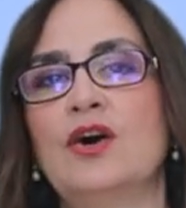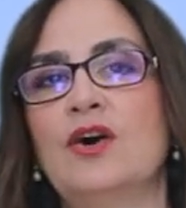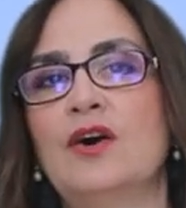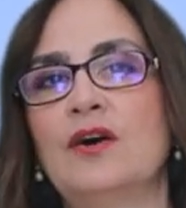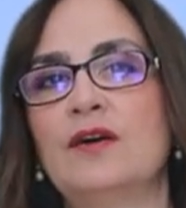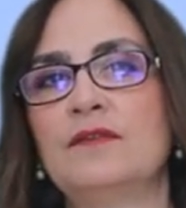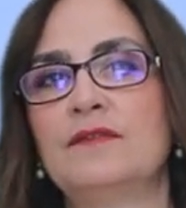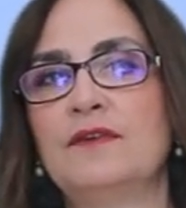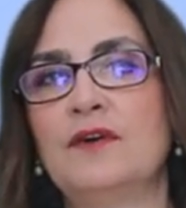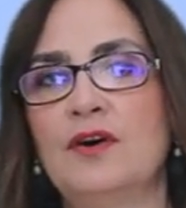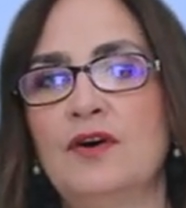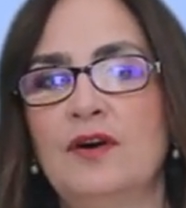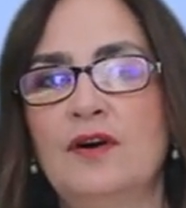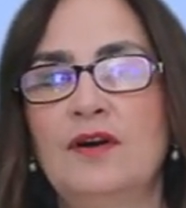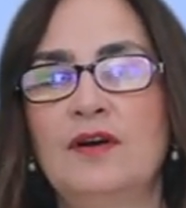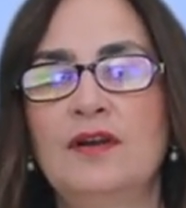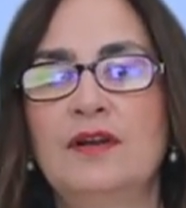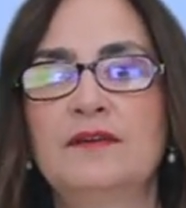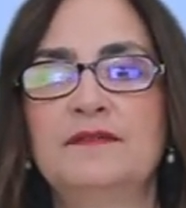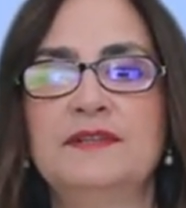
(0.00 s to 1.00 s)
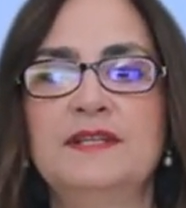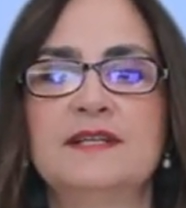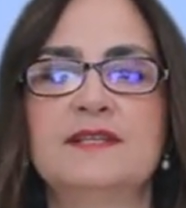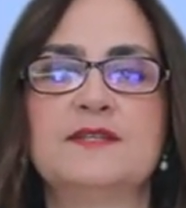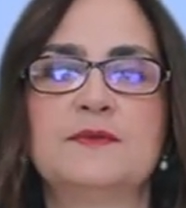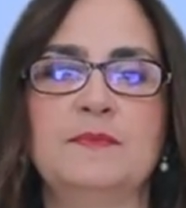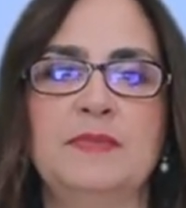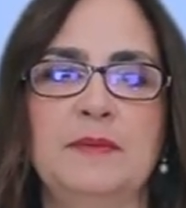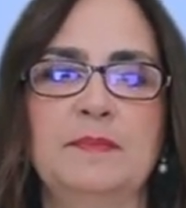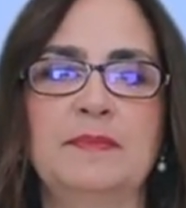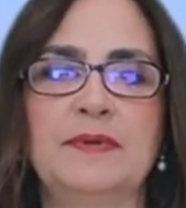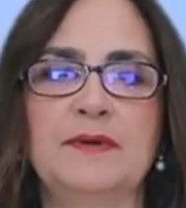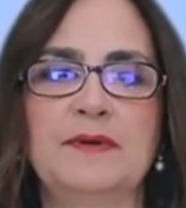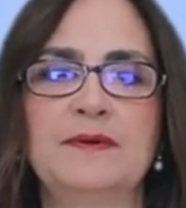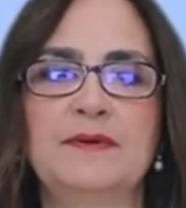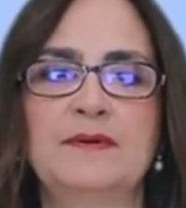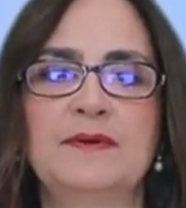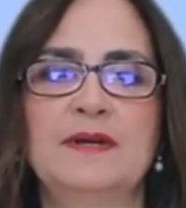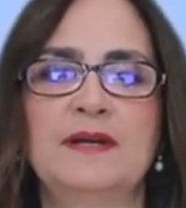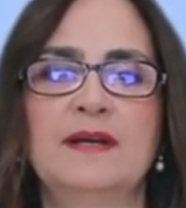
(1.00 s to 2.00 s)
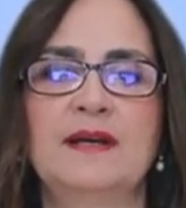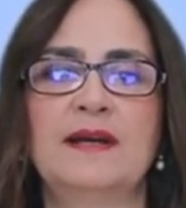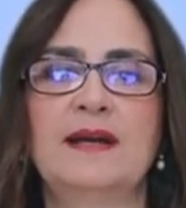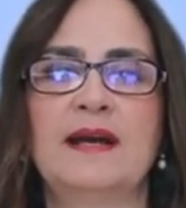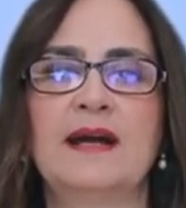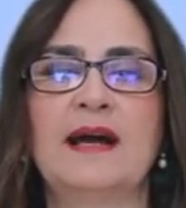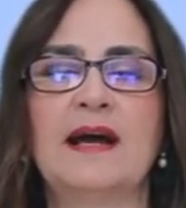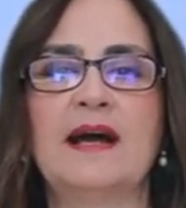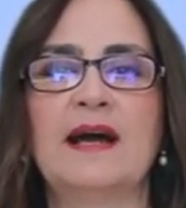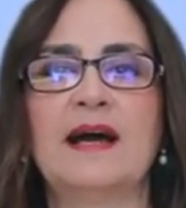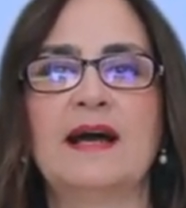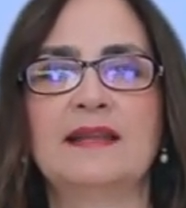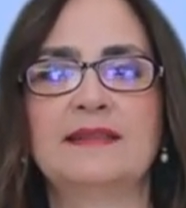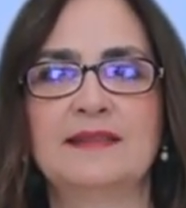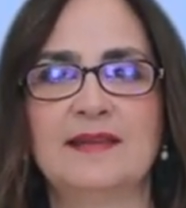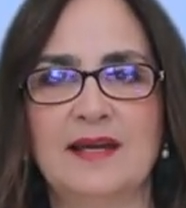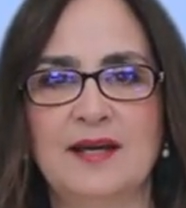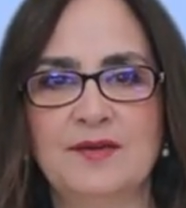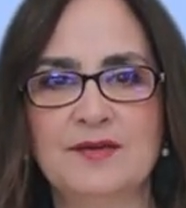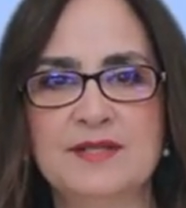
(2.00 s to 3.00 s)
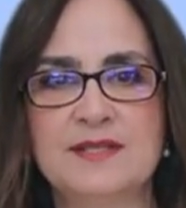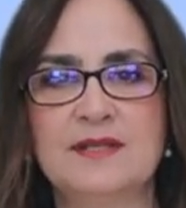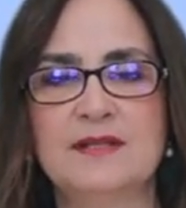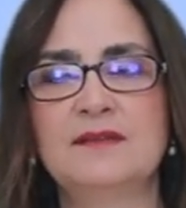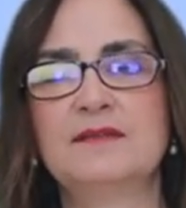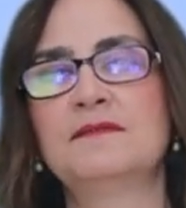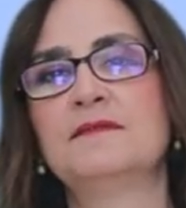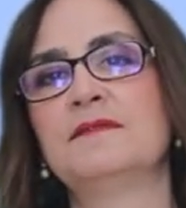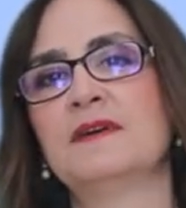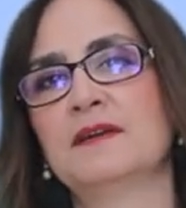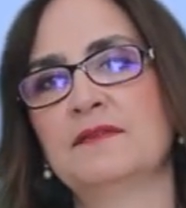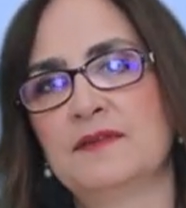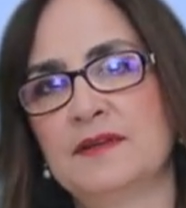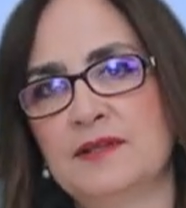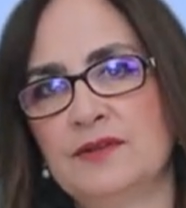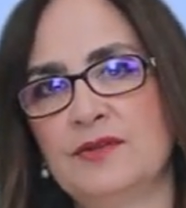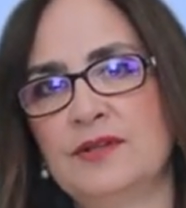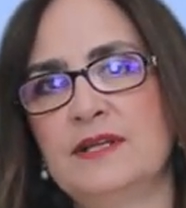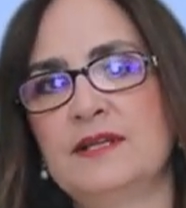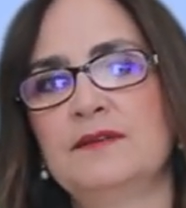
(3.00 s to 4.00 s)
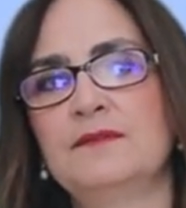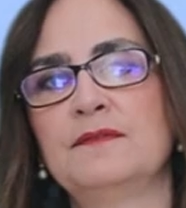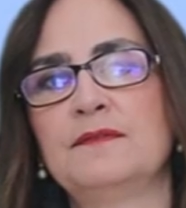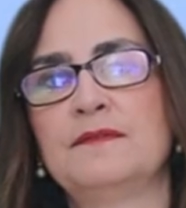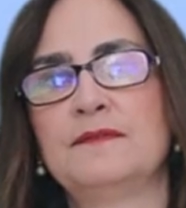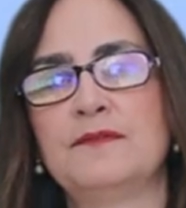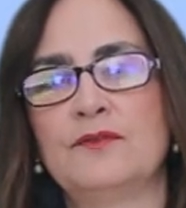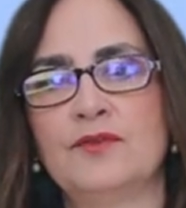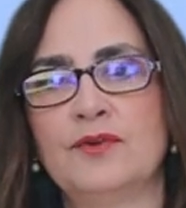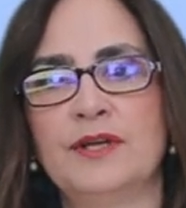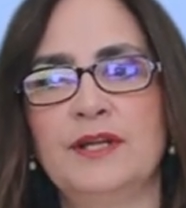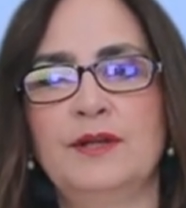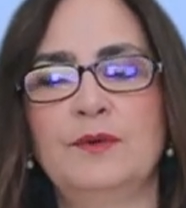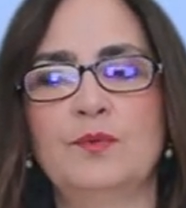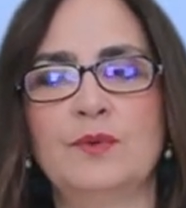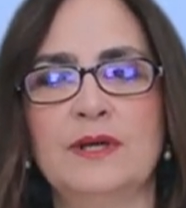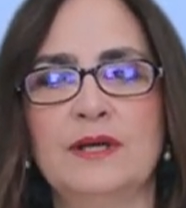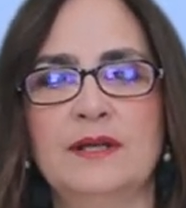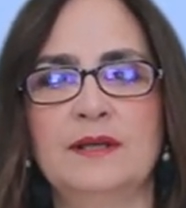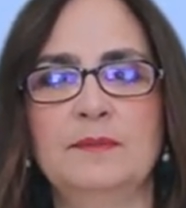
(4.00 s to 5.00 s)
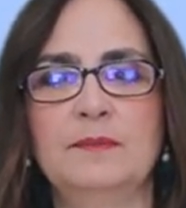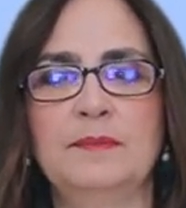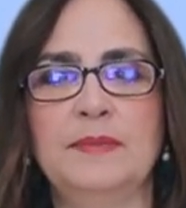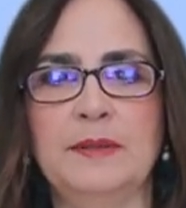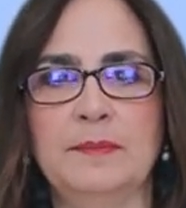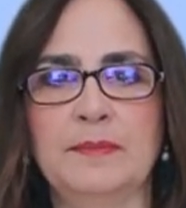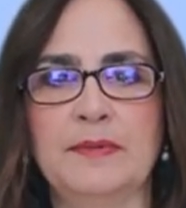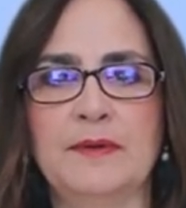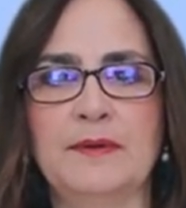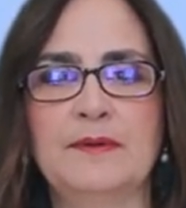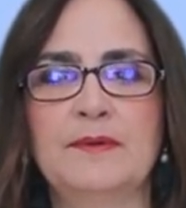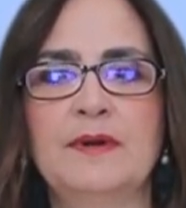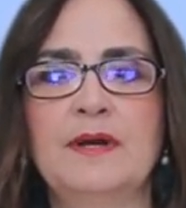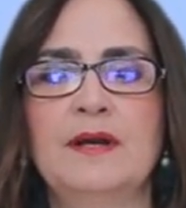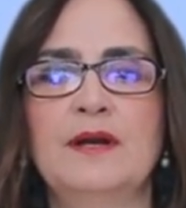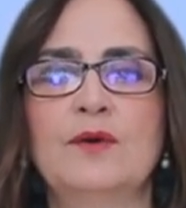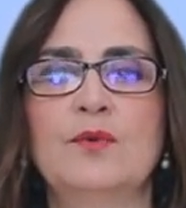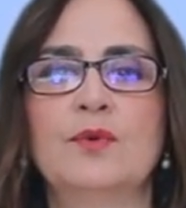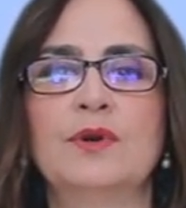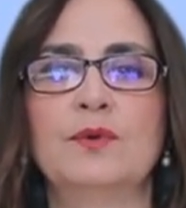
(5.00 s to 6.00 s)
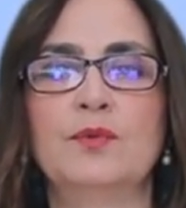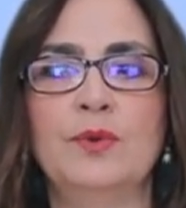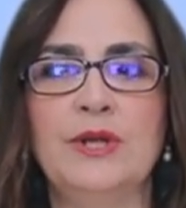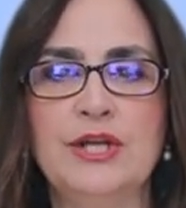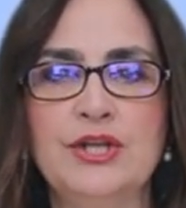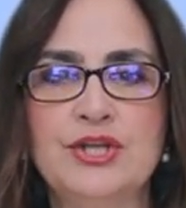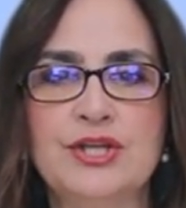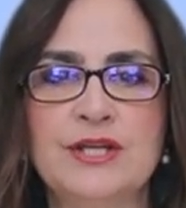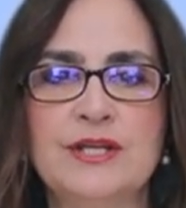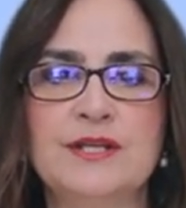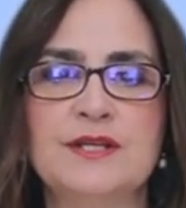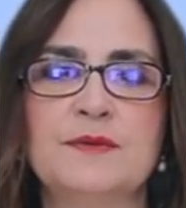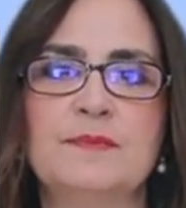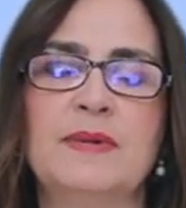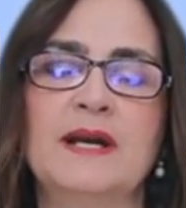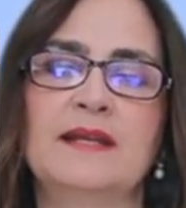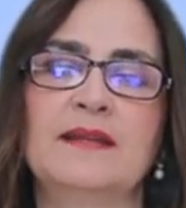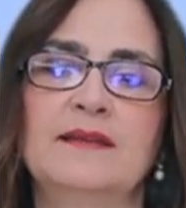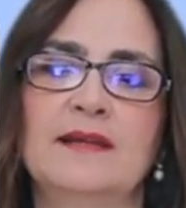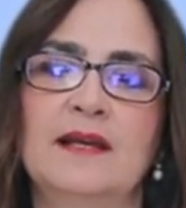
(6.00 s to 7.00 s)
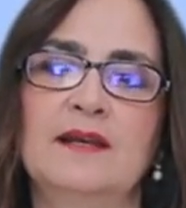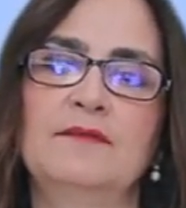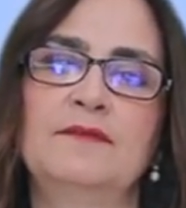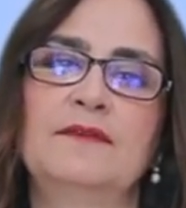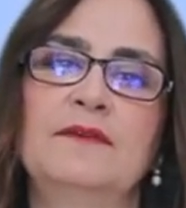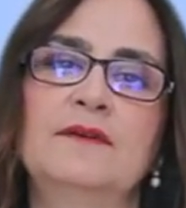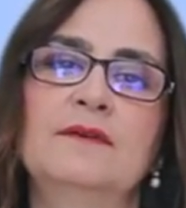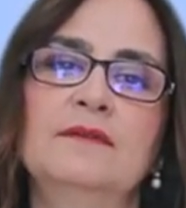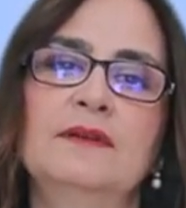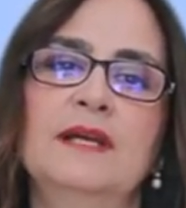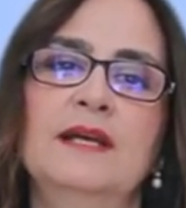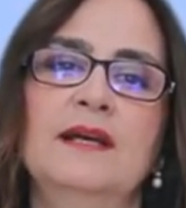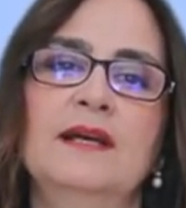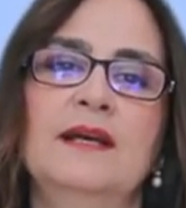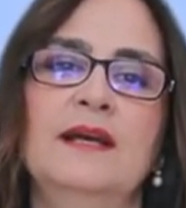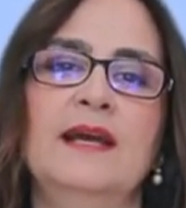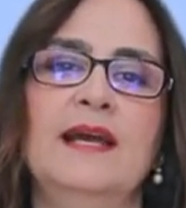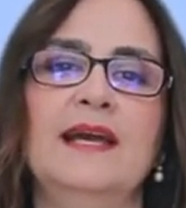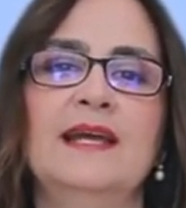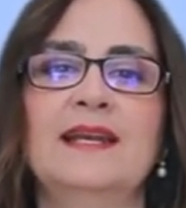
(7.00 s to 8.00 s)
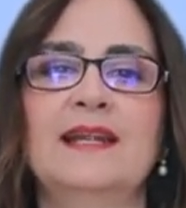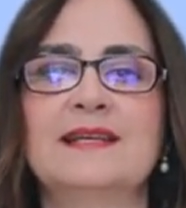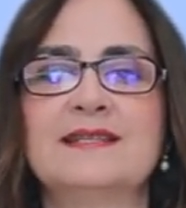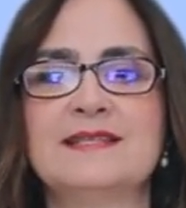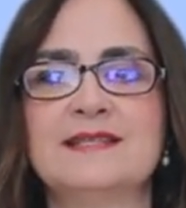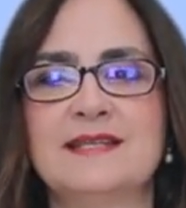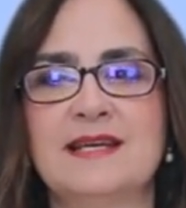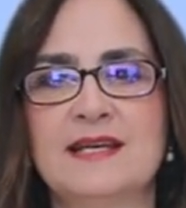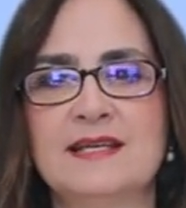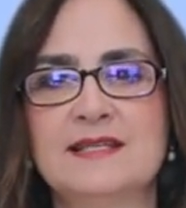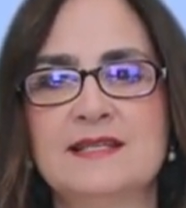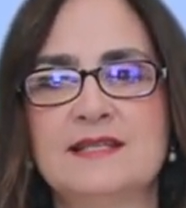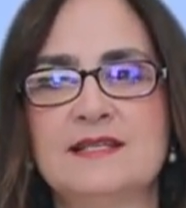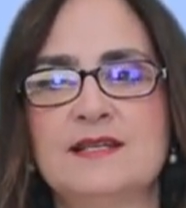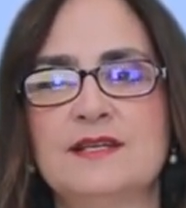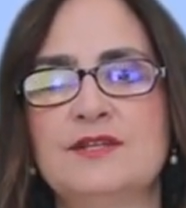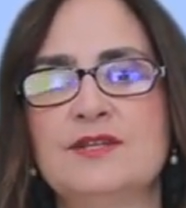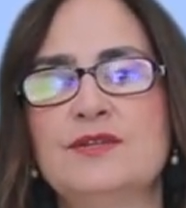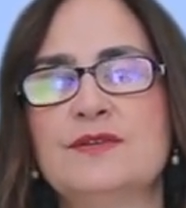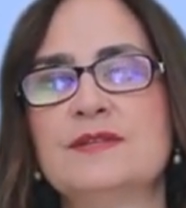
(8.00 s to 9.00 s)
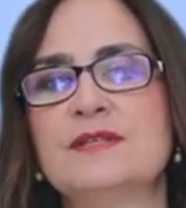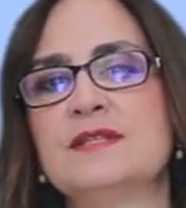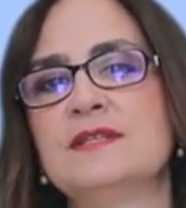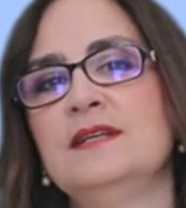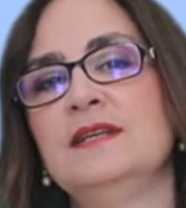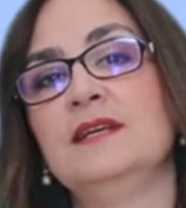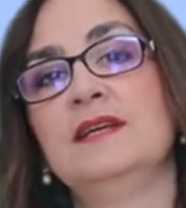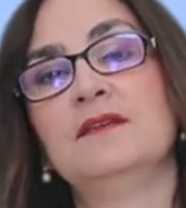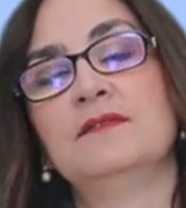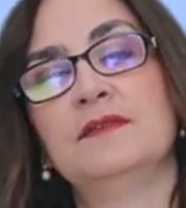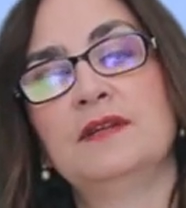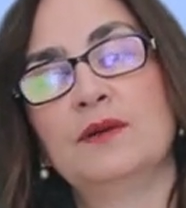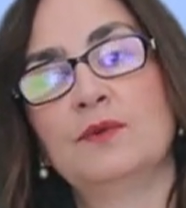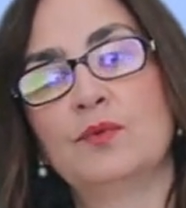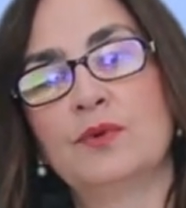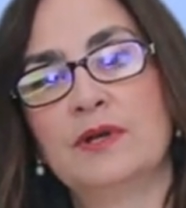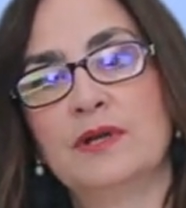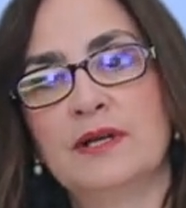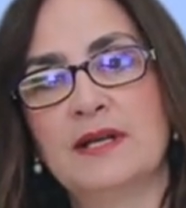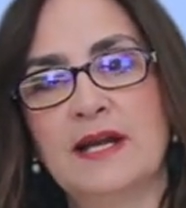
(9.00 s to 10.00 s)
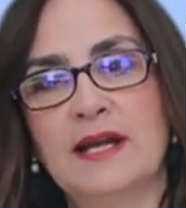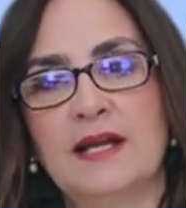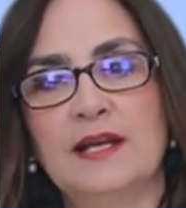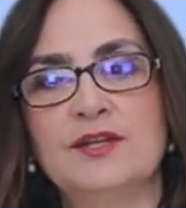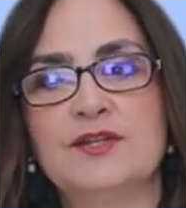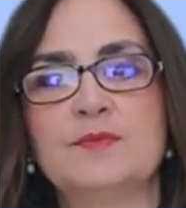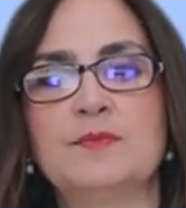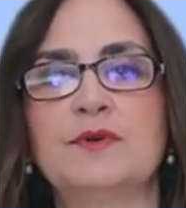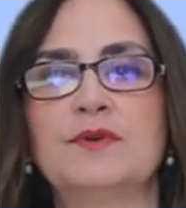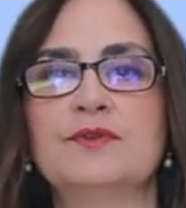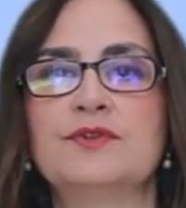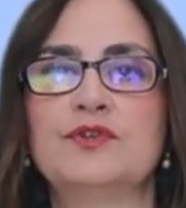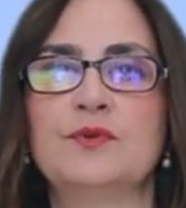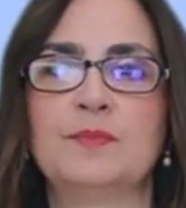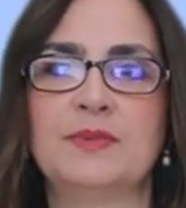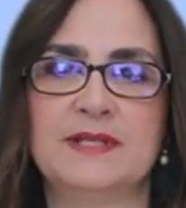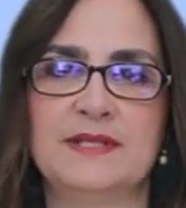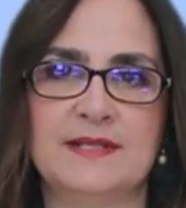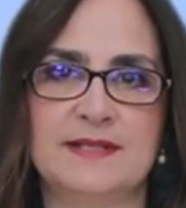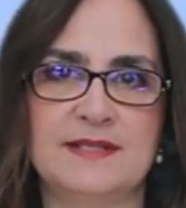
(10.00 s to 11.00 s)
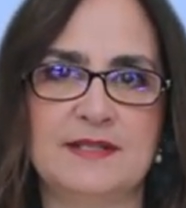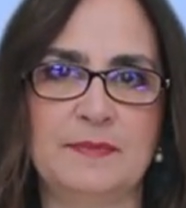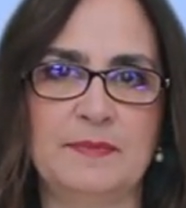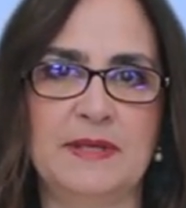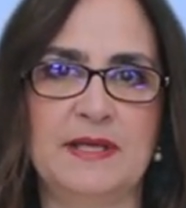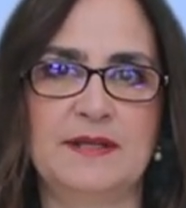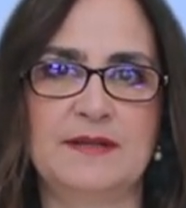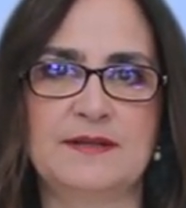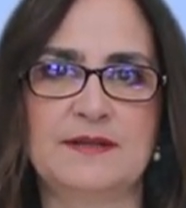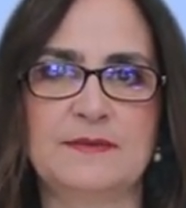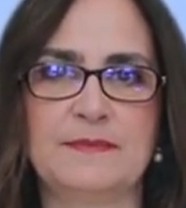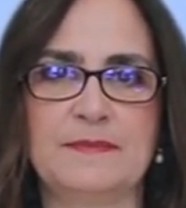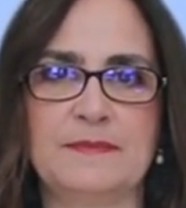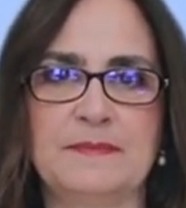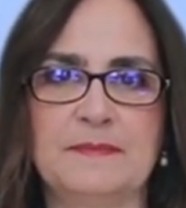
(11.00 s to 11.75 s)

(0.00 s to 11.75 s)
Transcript: Of all of these people, 1,541 people were reached by telephone and assessed to see if they were eligible to participate.